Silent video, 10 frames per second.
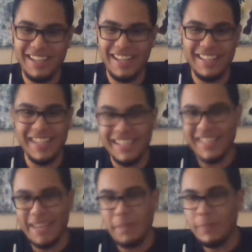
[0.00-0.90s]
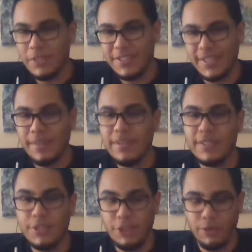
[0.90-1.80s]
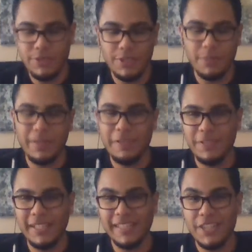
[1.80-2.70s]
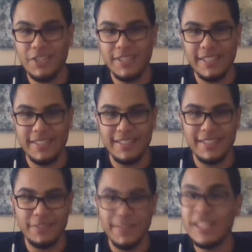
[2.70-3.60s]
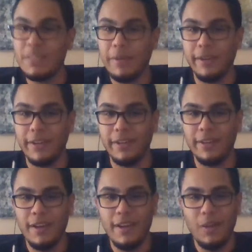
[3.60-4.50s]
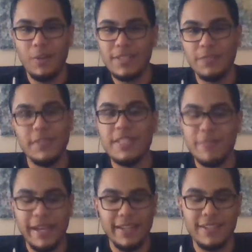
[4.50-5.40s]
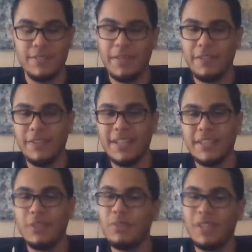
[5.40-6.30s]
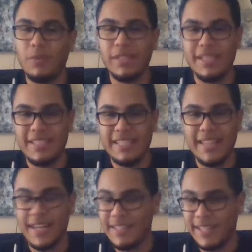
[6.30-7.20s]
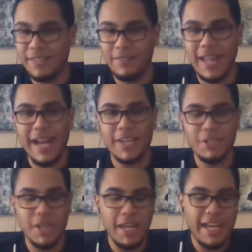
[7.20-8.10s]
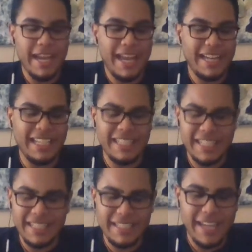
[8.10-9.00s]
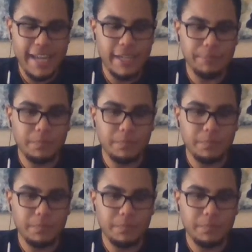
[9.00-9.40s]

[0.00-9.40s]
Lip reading: in the end of the day, people just see him as the jokester. But I feel like that's just his defense barrier or his defense mechanism, and I feel like the only one that really sees that is Kid Flash. And in the end of the day,